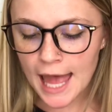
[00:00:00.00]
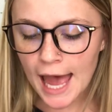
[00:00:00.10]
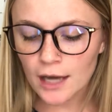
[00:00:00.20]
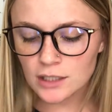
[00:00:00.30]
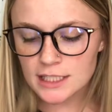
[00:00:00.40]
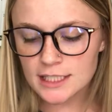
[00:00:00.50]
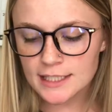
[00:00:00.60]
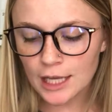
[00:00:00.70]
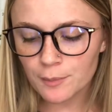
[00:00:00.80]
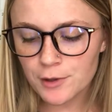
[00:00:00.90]
How does
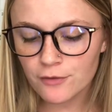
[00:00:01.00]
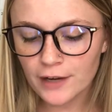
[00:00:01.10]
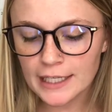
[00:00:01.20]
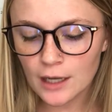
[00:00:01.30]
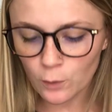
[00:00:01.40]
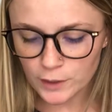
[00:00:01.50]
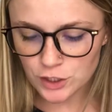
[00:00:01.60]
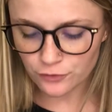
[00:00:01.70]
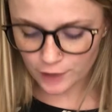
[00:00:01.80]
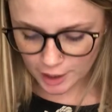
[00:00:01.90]
this help you find out
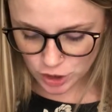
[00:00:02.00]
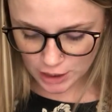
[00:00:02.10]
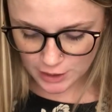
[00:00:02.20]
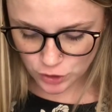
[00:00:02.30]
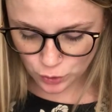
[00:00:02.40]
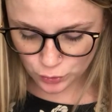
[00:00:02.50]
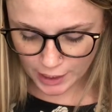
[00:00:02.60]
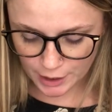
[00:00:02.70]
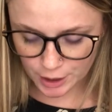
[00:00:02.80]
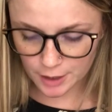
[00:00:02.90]
which fraction is
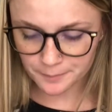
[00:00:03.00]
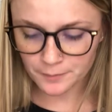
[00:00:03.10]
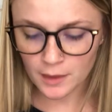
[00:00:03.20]
greater?